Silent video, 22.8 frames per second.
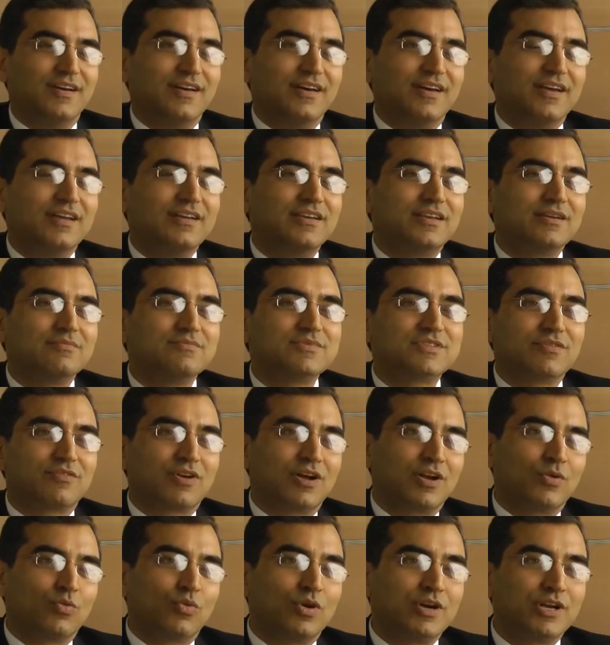in terms of
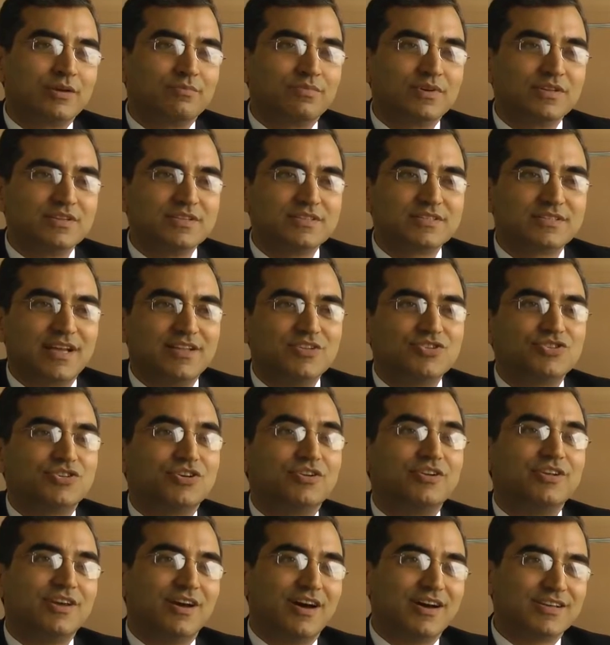convertibles and
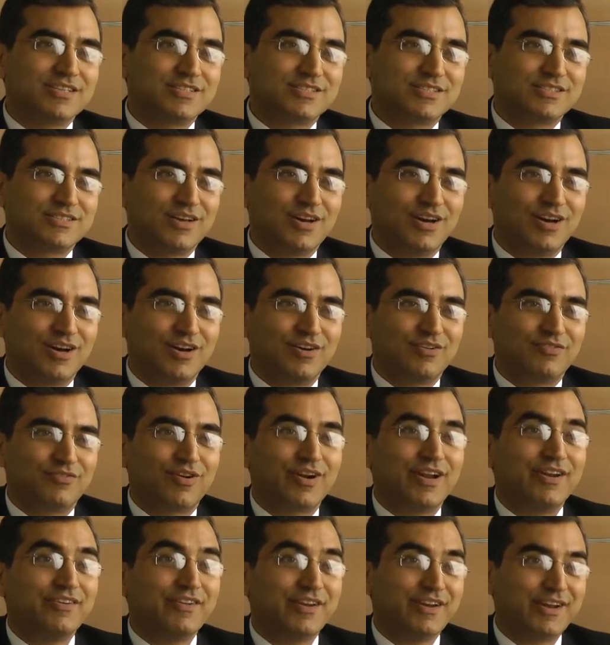GDRs for
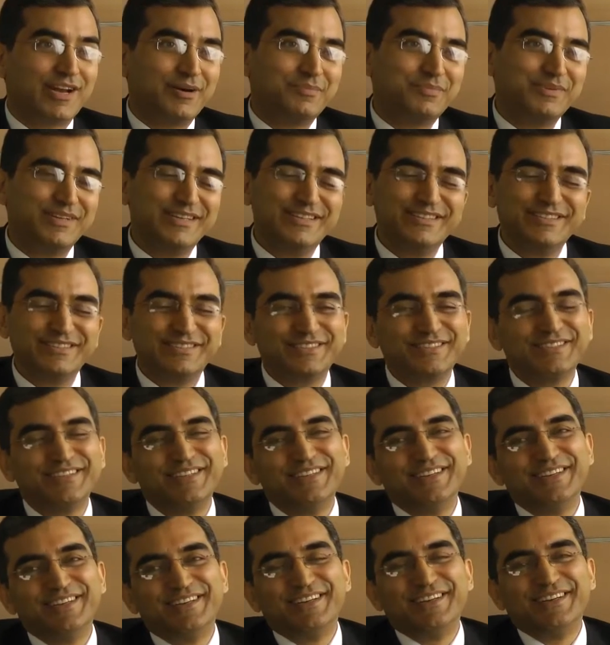Indian companies.
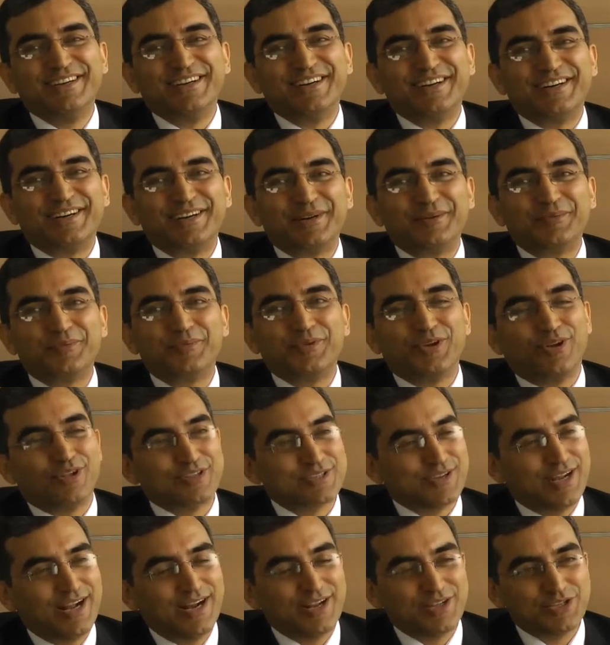We
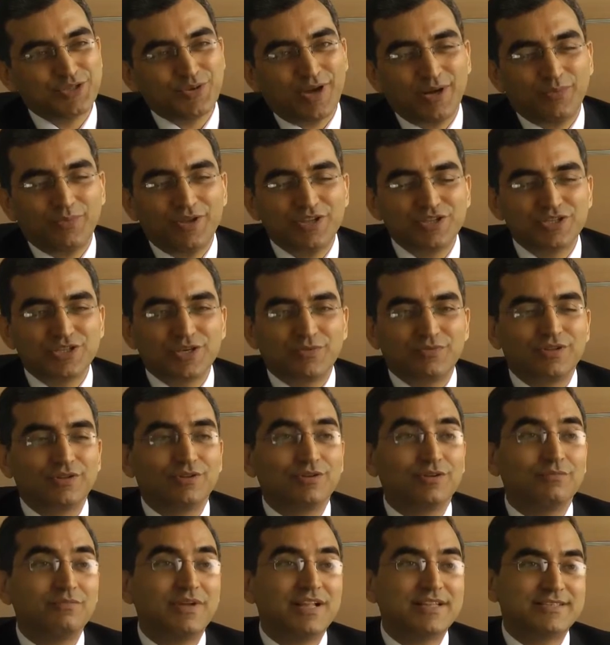also had a joint venture with
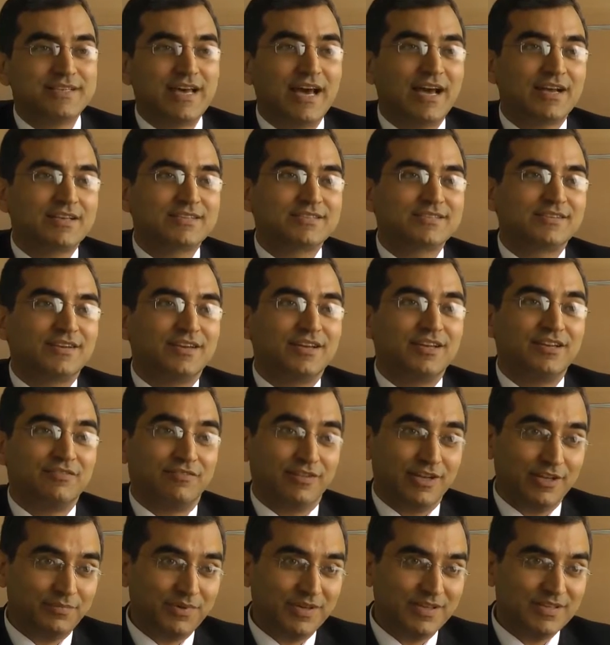Goldman Sachs in
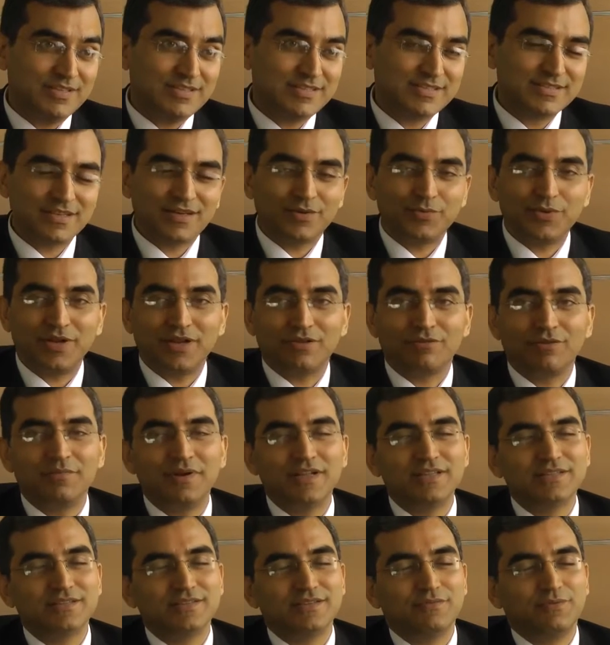Philippines. We
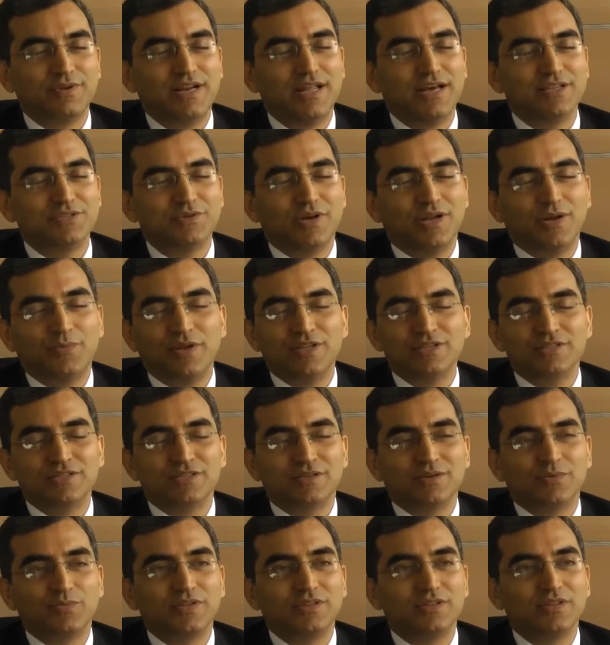had a joint
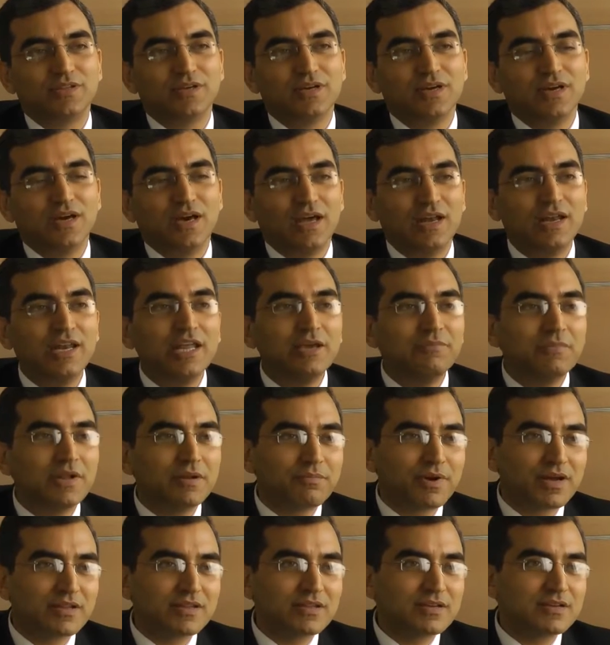venture with Lehman
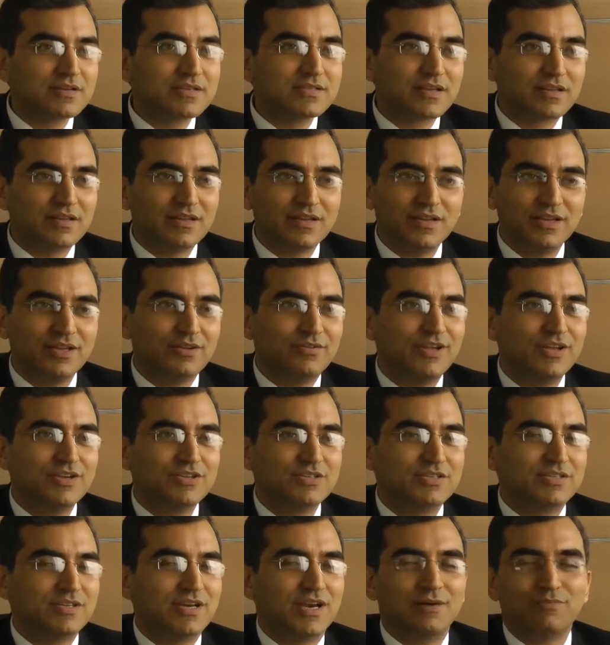Brothers in
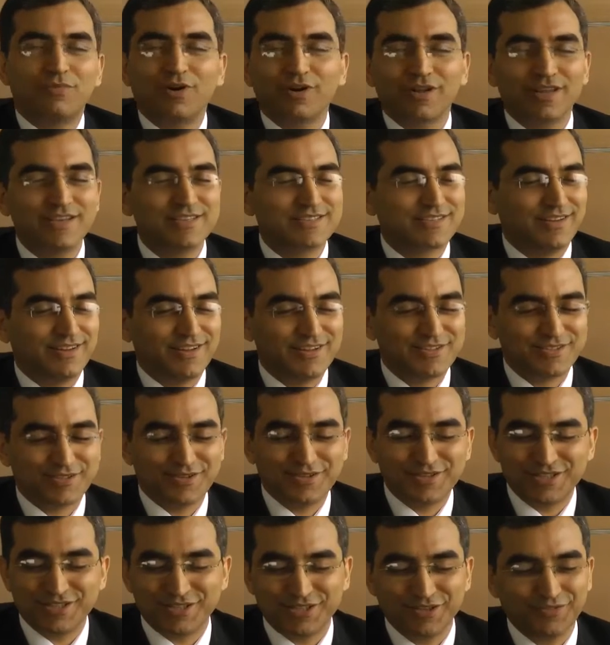Indonesia, Morgan Stanley, and so
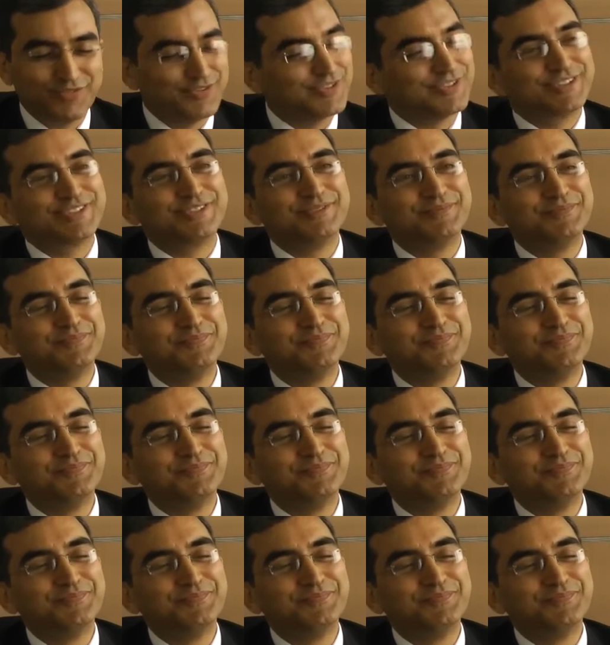on and so forth.